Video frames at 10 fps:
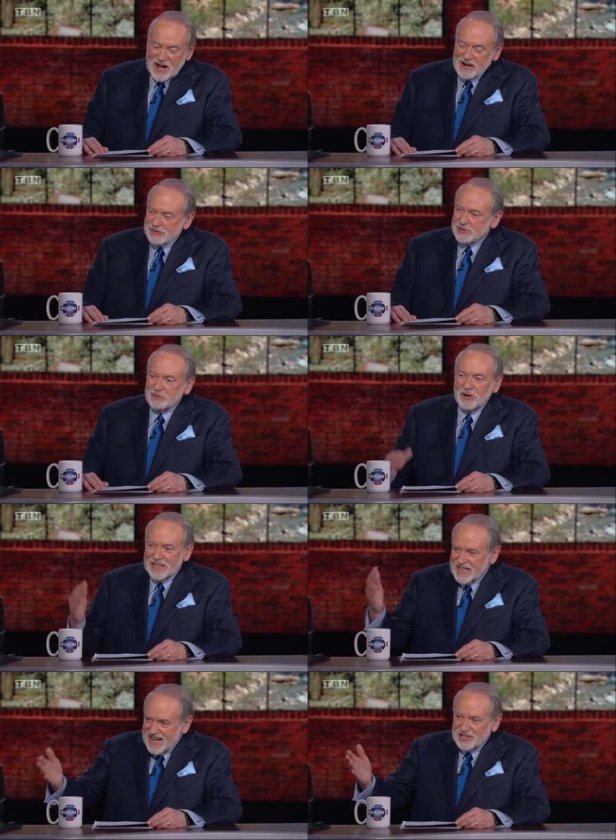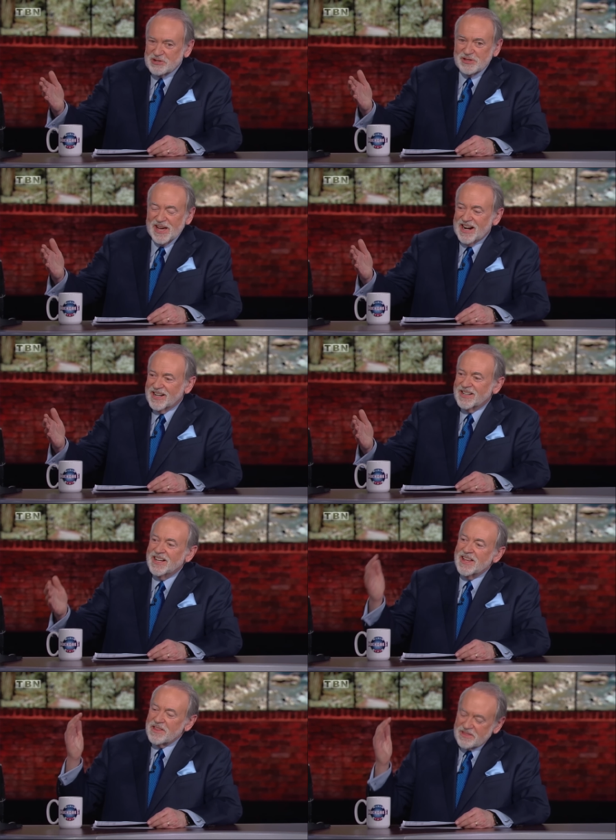Congressman. We need you there.
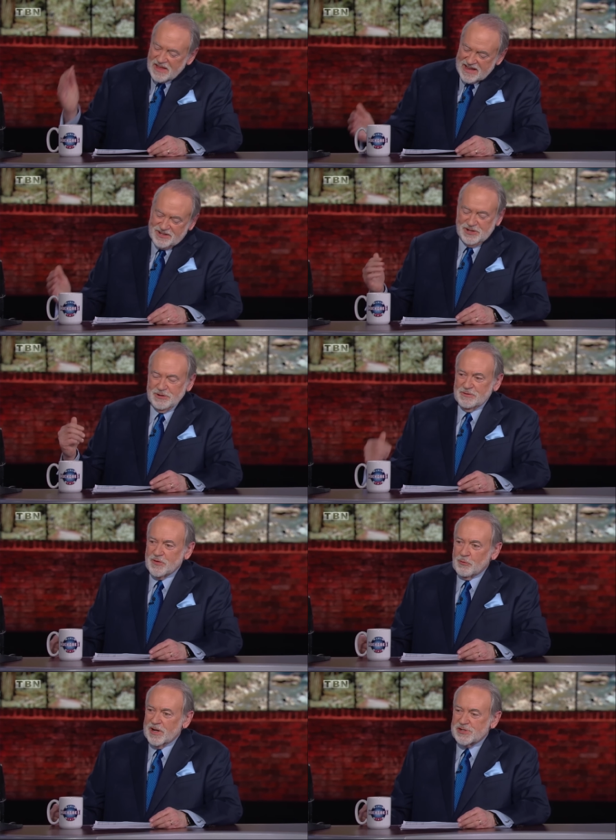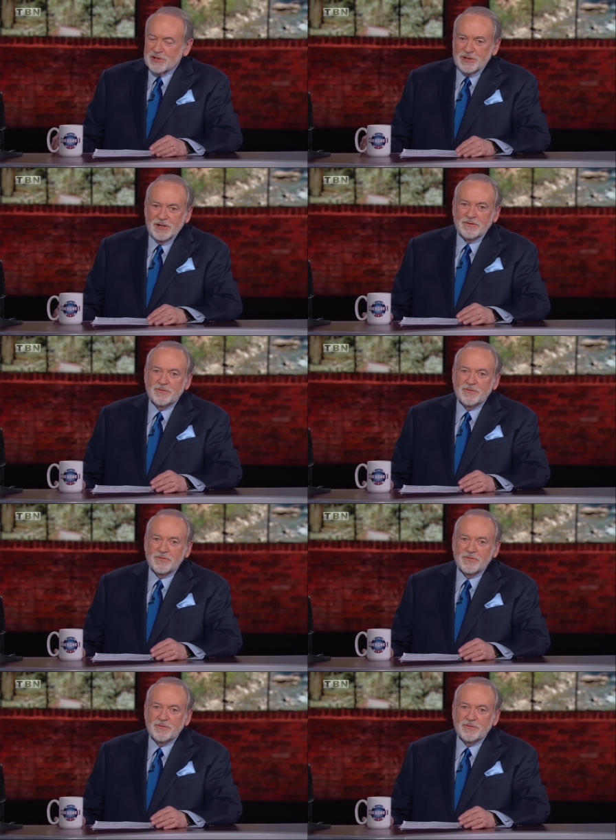Thank you for what you're doing